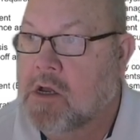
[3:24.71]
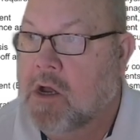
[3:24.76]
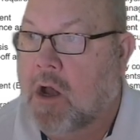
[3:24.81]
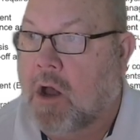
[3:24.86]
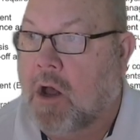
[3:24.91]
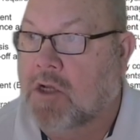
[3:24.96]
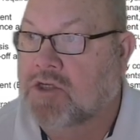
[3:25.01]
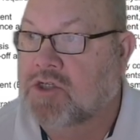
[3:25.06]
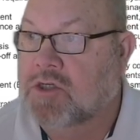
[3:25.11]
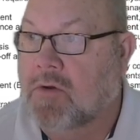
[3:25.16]

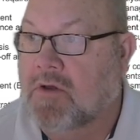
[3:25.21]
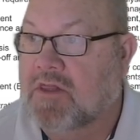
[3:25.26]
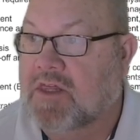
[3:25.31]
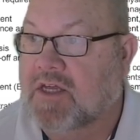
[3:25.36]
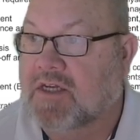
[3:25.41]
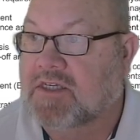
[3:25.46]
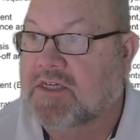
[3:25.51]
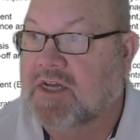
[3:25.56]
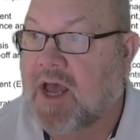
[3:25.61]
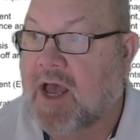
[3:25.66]
Also at the
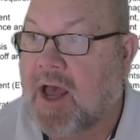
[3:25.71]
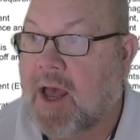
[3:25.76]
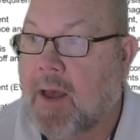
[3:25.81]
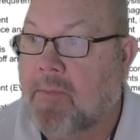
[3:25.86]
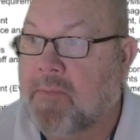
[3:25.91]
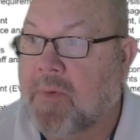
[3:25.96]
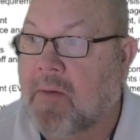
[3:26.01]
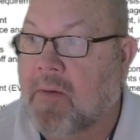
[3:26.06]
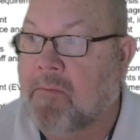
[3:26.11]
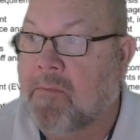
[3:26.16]

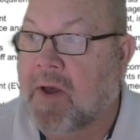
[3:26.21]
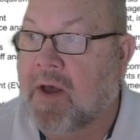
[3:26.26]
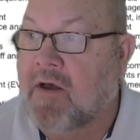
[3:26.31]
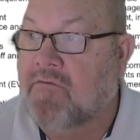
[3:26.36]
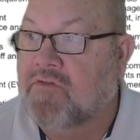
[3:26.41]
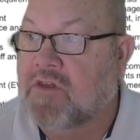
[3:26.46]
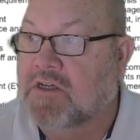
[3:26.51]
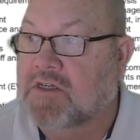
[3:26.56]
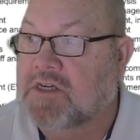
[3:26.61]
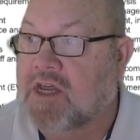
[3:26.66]
top above
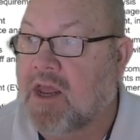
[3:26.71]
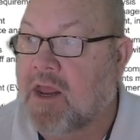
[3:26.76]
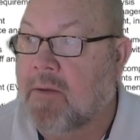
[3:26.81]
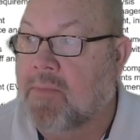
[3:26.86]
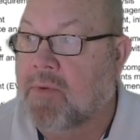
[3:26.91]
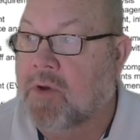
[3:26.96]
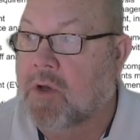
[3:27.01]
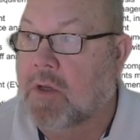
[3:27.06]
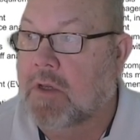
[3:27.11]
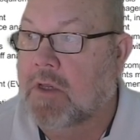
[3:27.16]
the
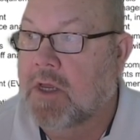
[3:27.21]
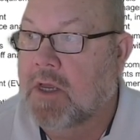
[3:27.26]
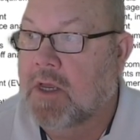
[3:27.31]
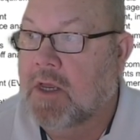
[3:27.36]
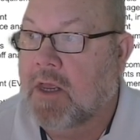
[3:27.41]
table,